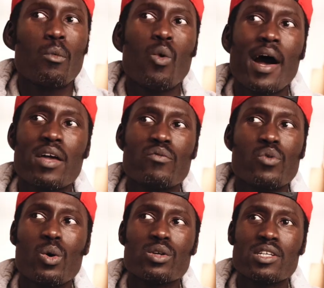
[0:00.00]
Why
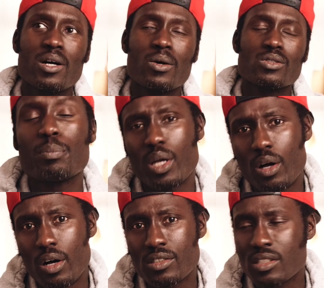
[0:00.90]
4 hotels?
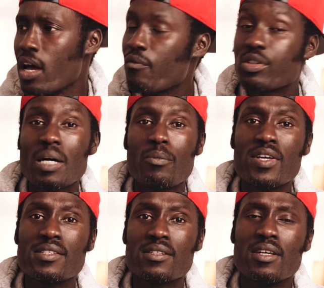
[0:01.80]
Because for some reason,